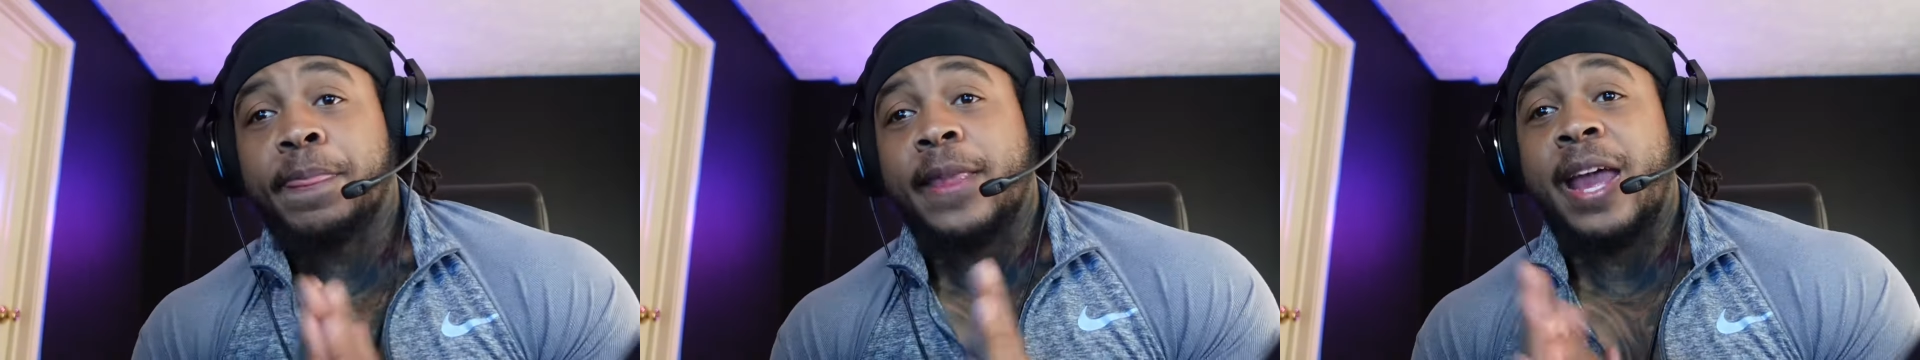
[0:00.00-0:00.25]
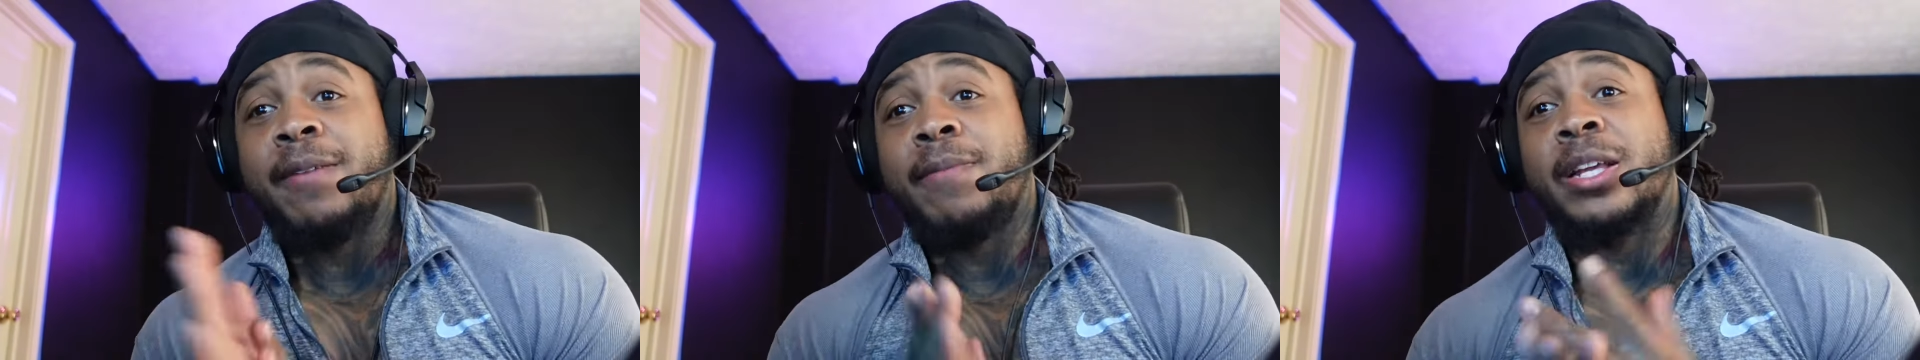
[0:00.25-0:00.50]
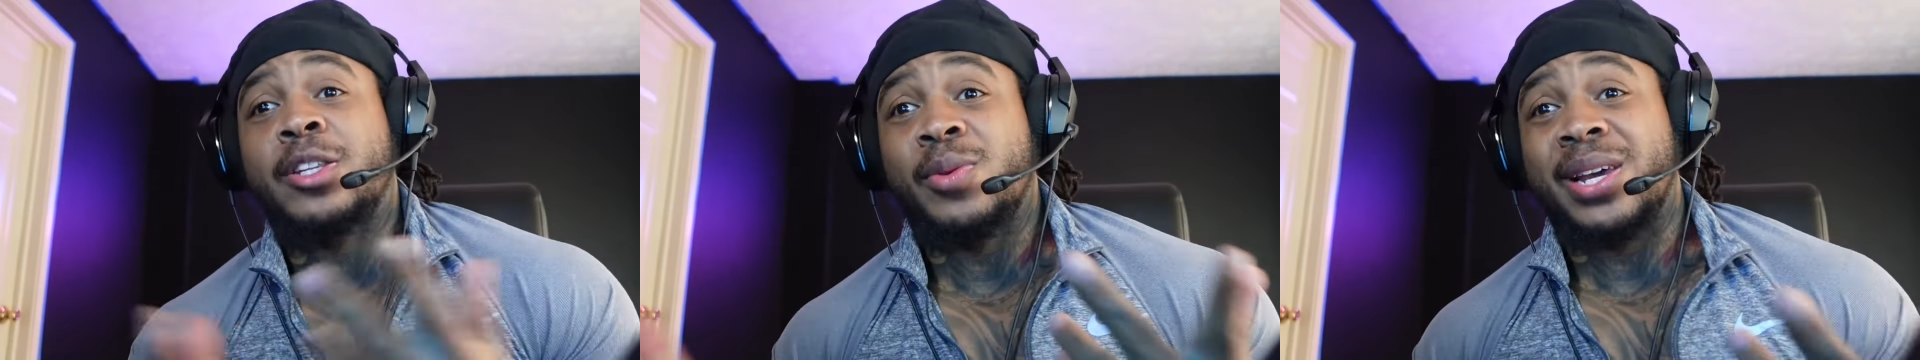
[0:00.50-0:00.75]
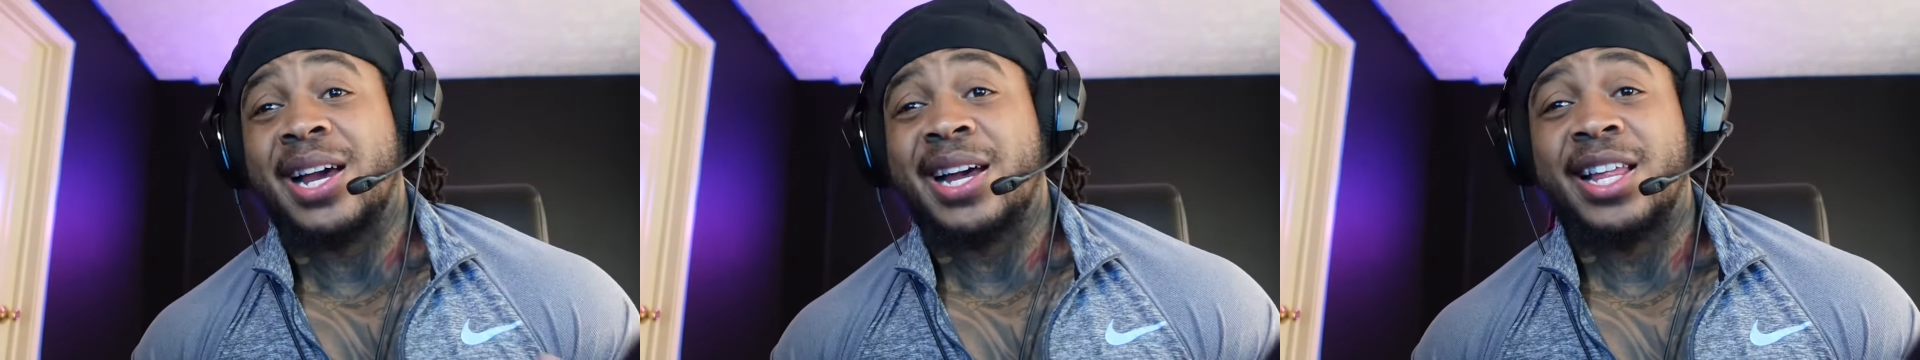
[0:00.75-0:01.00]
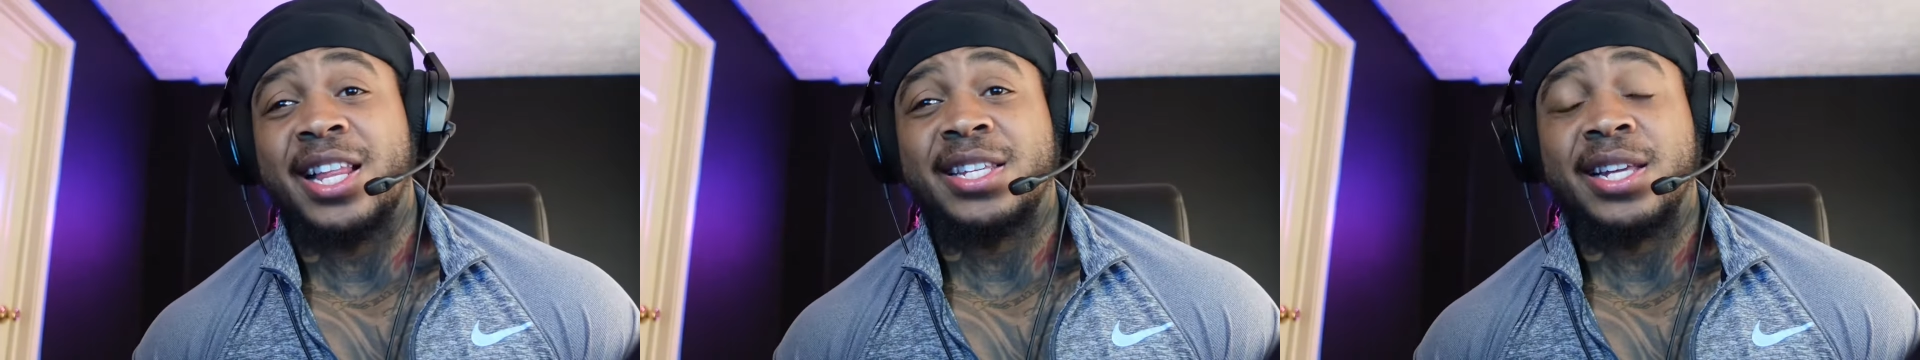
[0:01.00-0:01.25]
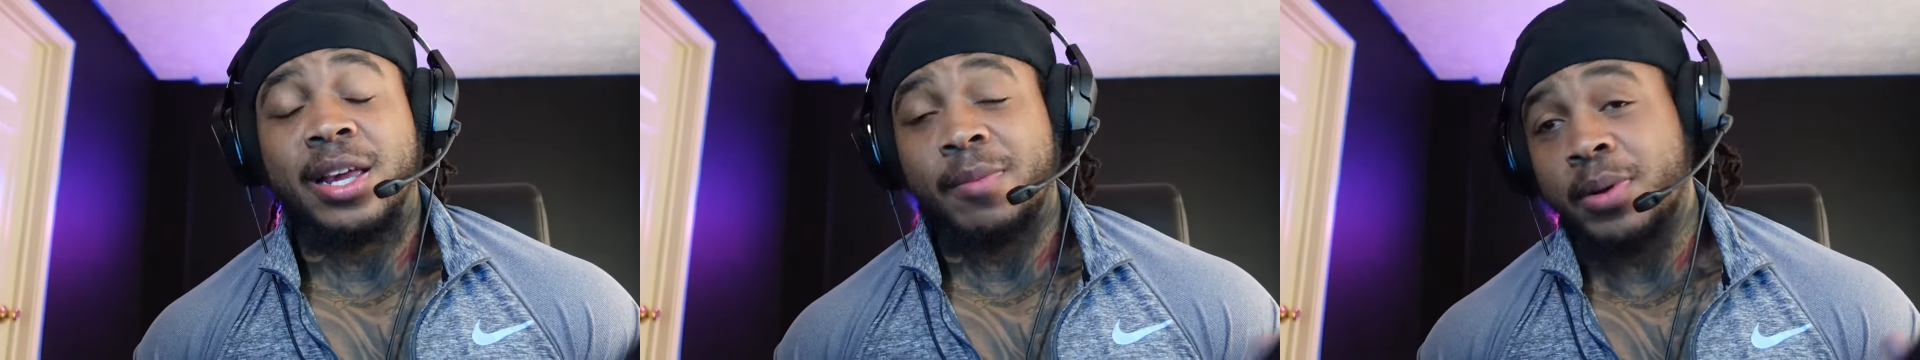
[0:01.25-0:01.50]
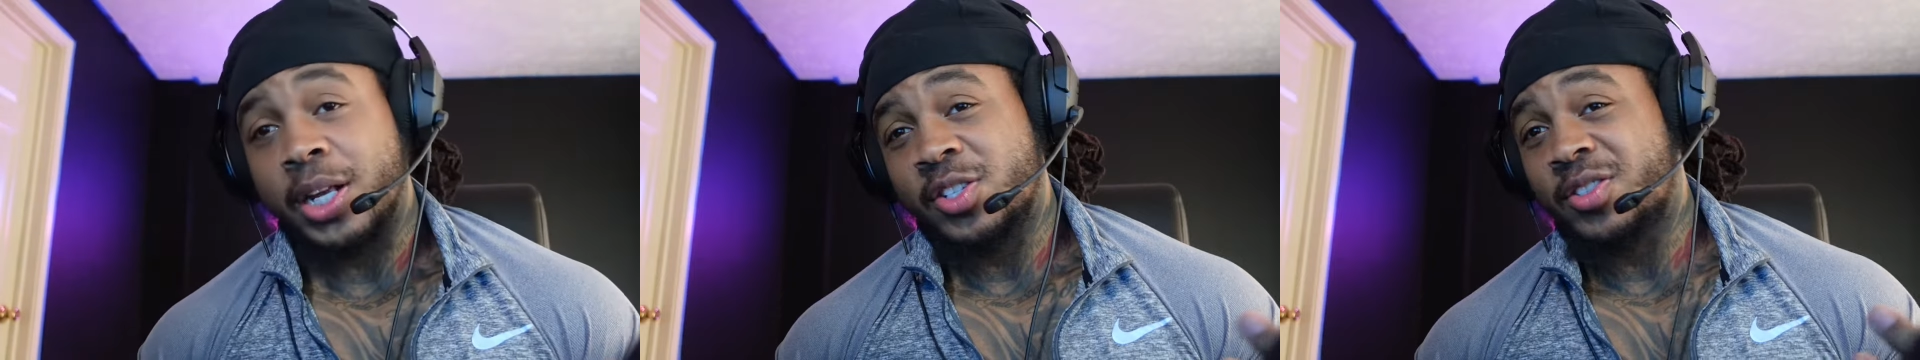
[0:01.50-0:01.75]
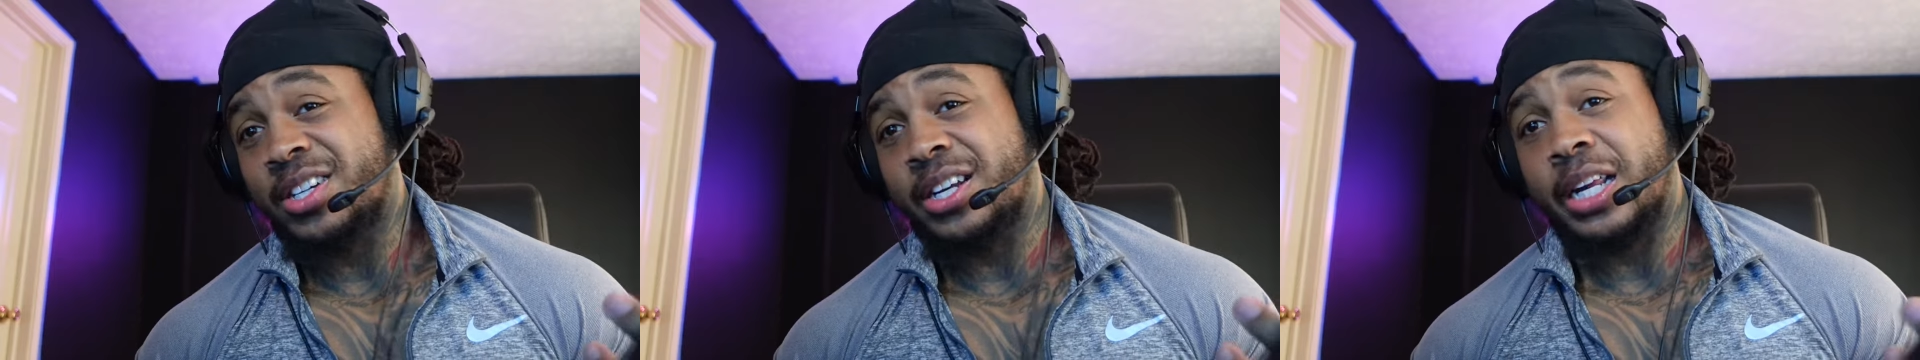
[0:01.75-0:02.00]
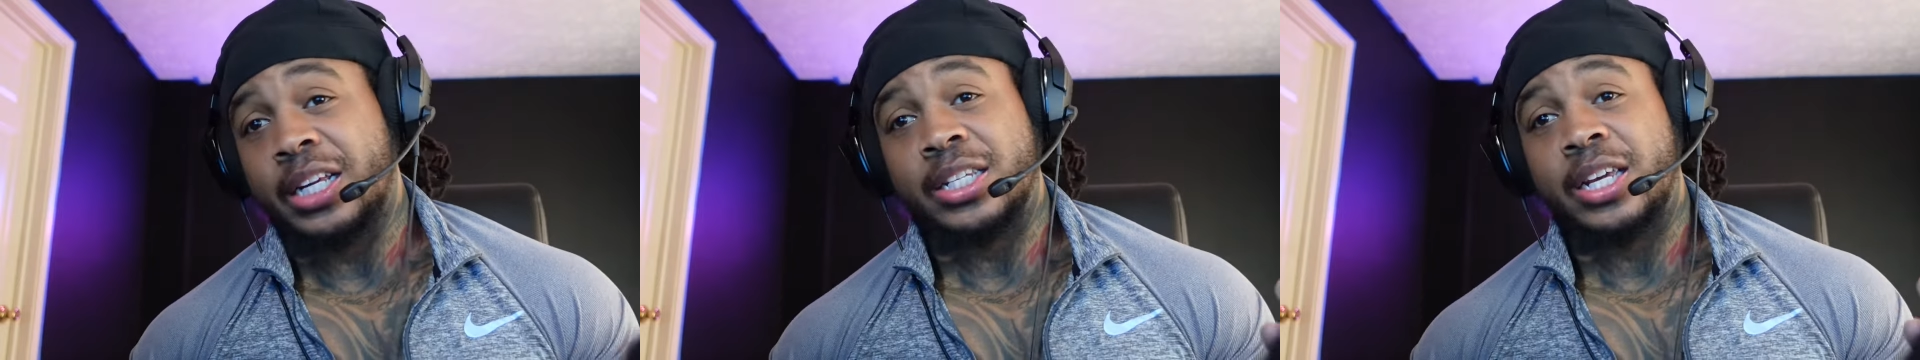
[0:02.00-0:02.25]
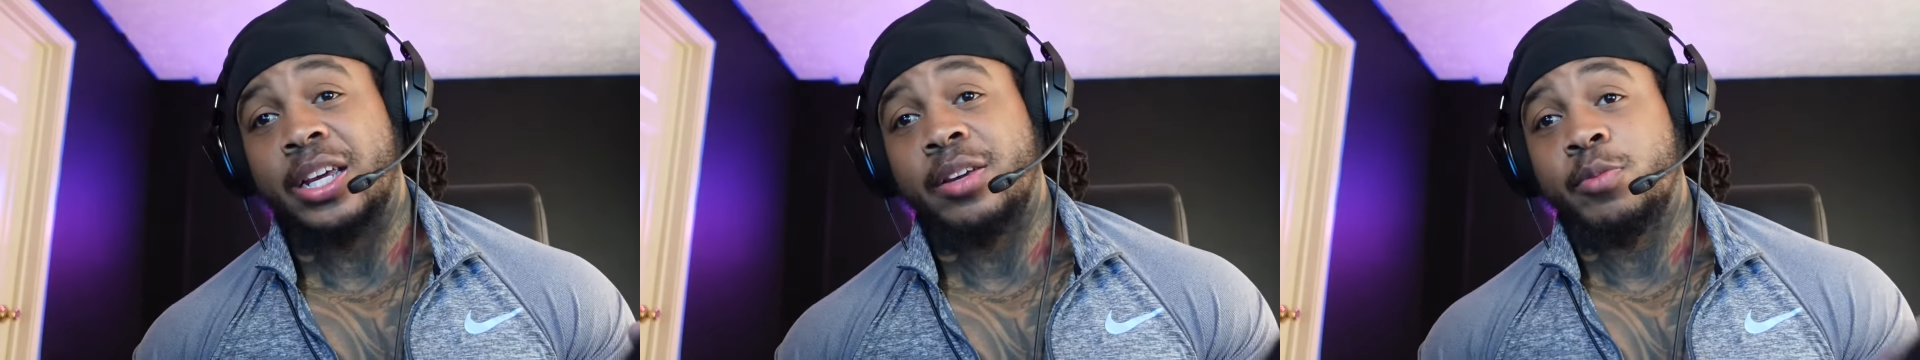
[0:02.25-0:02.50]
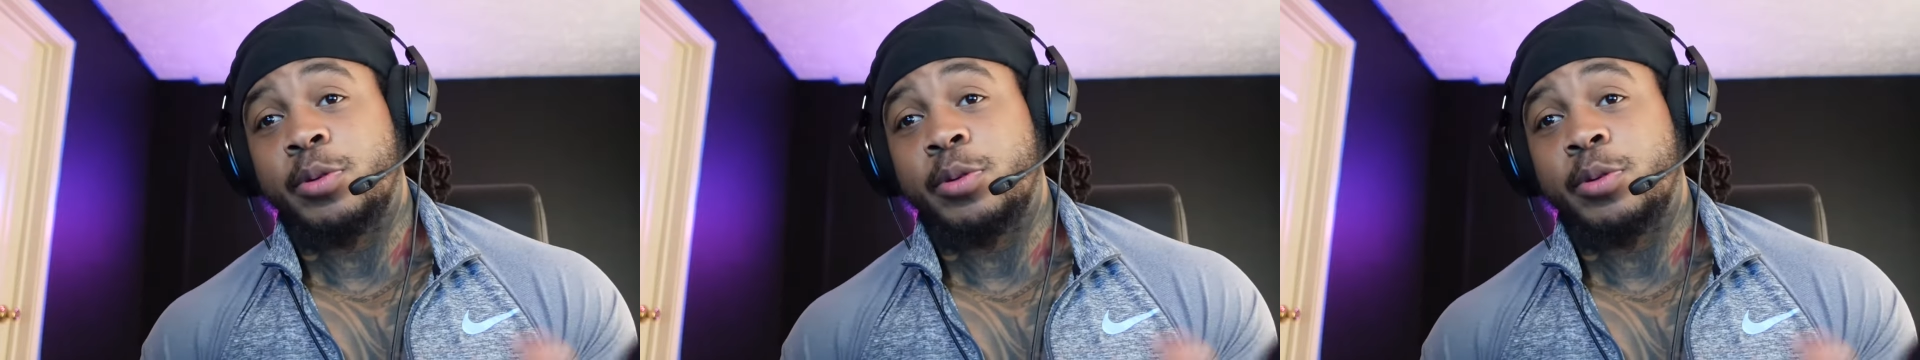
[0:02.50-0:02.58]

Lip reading: Hey, man. So we got second place on the next game,